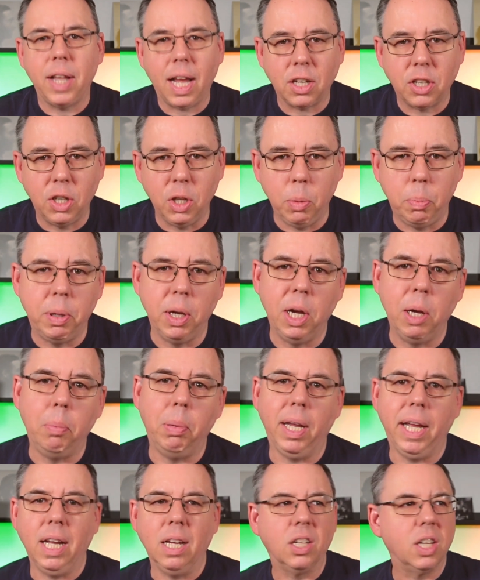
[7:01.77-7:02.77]
that
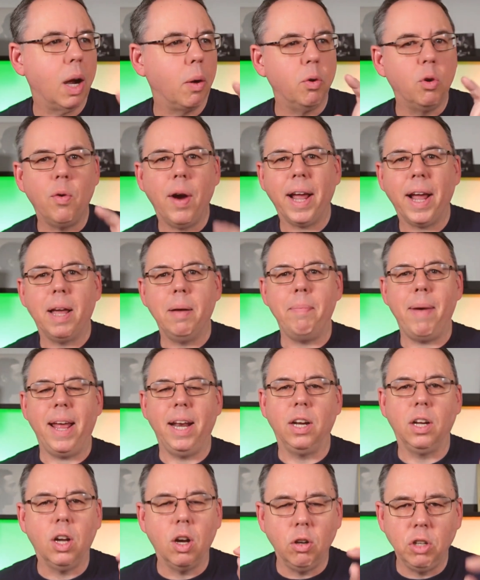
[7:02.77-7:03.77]
superbly, so I would
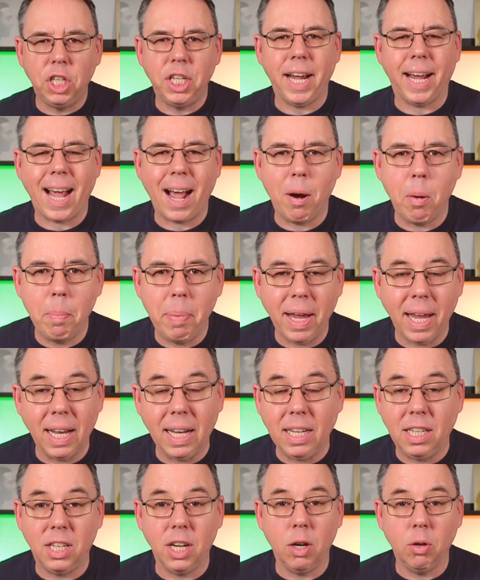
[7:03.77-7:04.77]
recommend go and check out
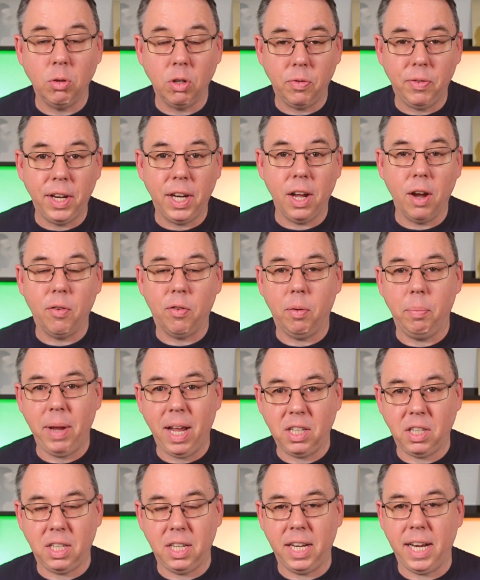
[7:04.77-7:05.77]
Beatley Tone's video from
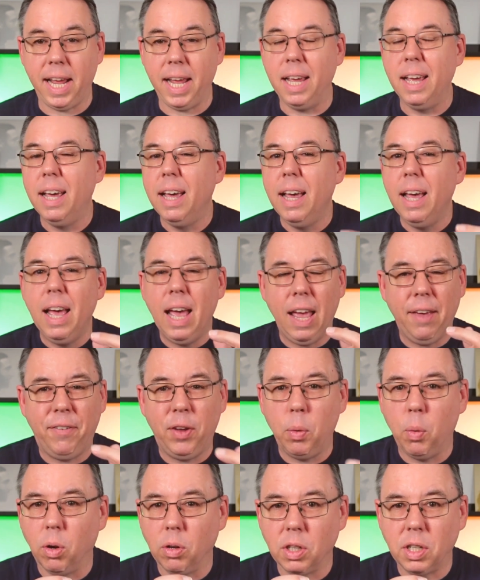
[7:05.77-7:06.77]
yesterday if
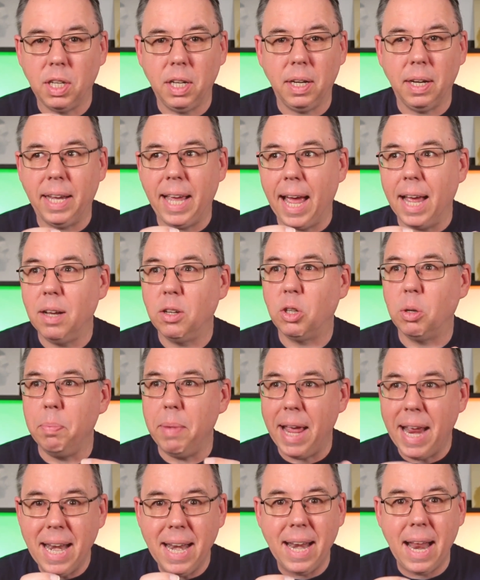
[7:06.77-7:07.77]
you want to get some
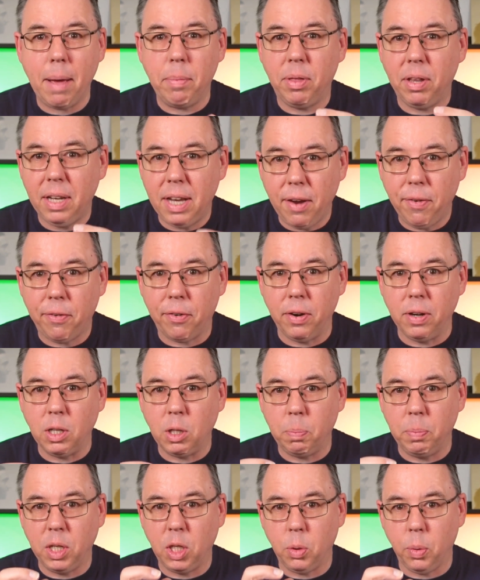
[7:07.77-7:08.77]
in-depth
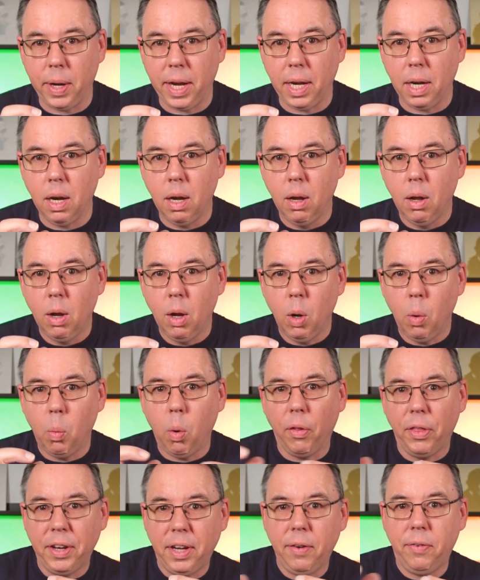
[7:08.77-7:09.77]
difference between
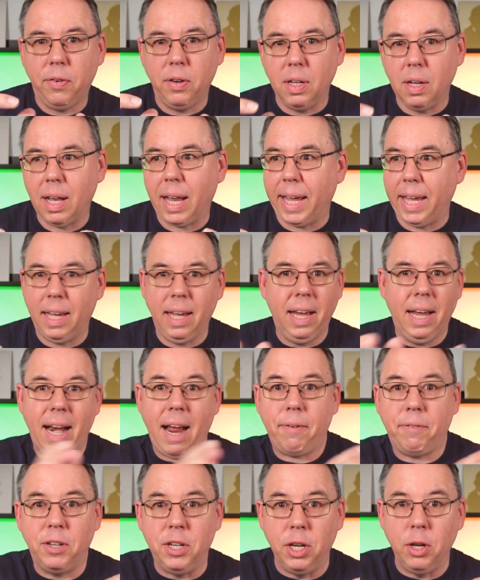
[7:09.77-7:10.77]
what the different, like an
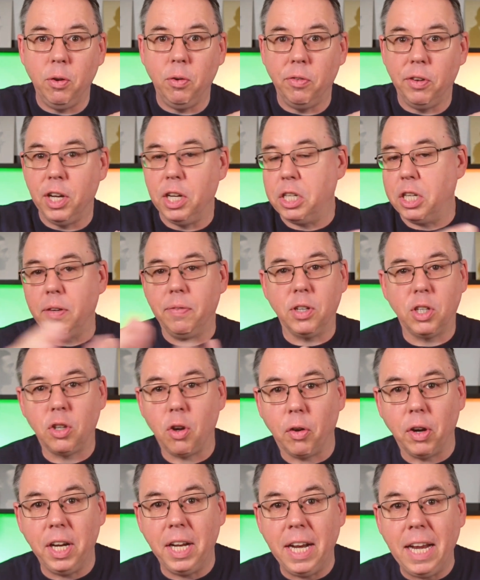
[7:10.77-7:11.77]
afternoon version of a
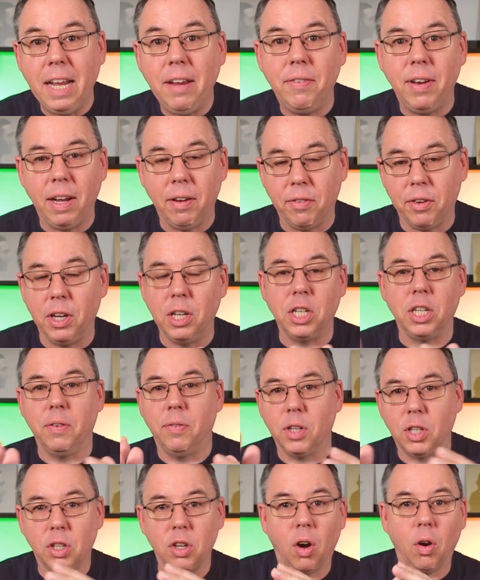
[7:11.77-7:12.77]
song and an evening version of
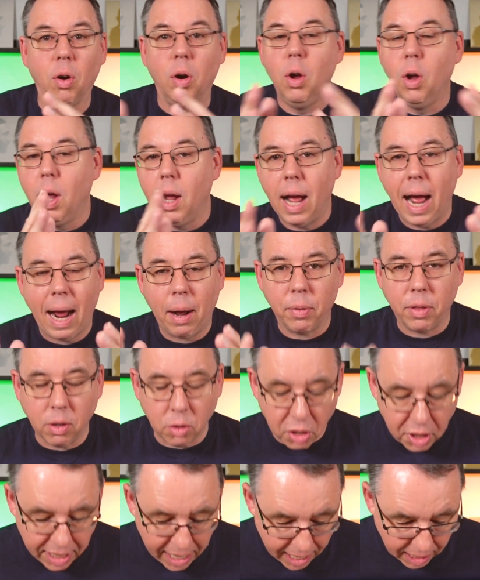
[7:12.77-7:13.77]
a song, how
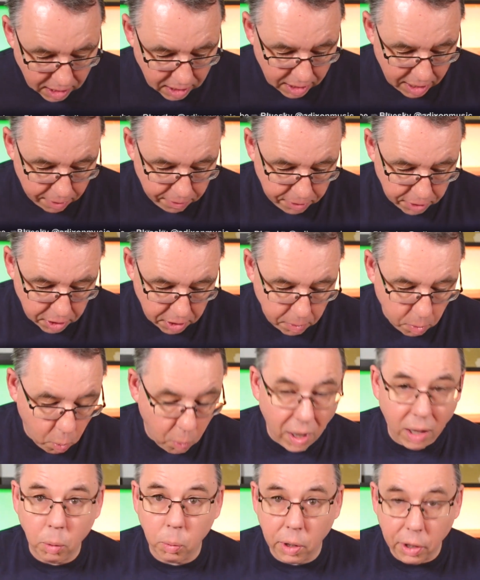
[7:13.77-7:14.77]
those takes differed.
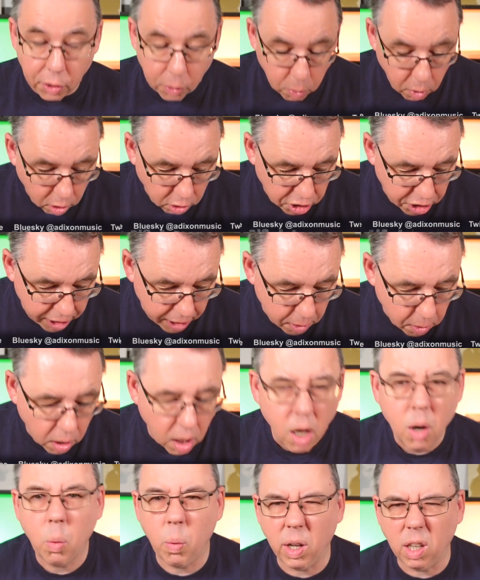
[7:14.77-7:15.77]
Well worth watching.
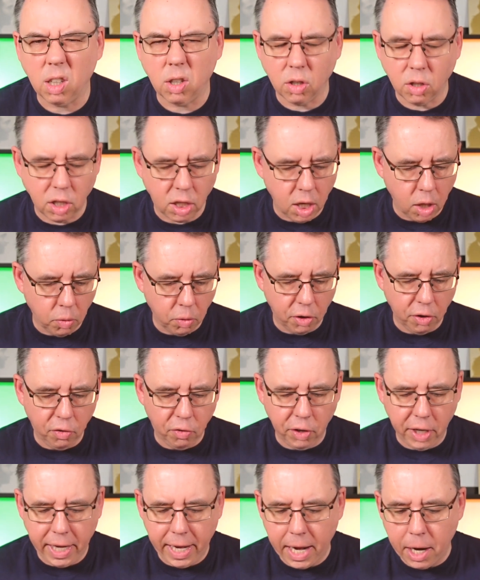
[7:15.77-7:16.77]
Well done, Tone. Good
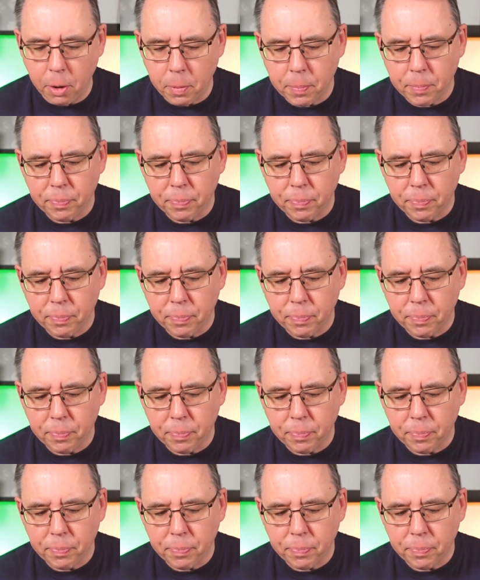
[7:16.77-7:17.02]
video.